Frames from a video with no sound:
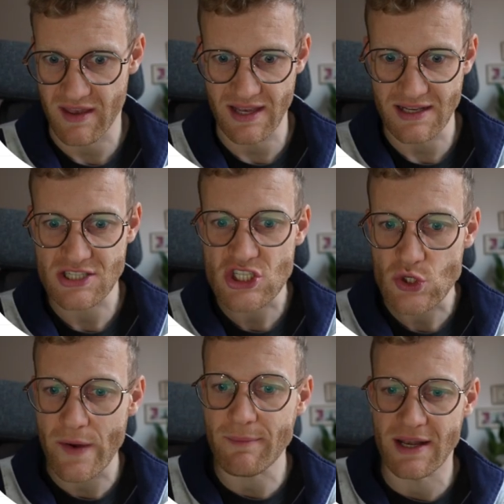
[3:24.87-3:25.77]

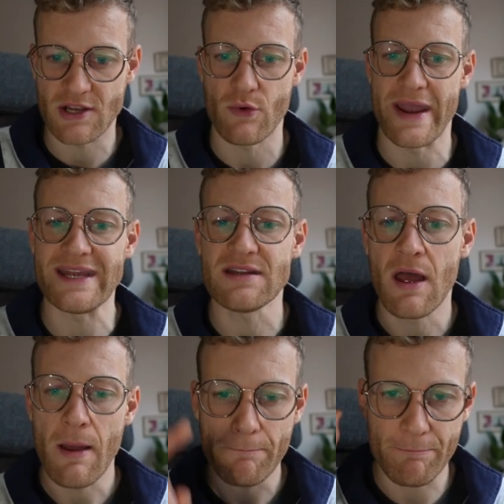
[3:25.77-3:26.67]
extremely great,
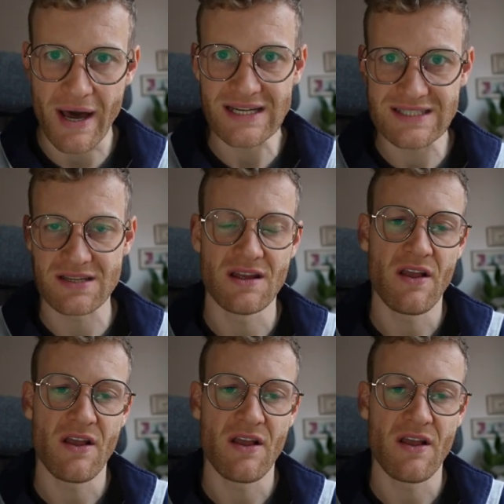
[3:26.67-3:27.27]
but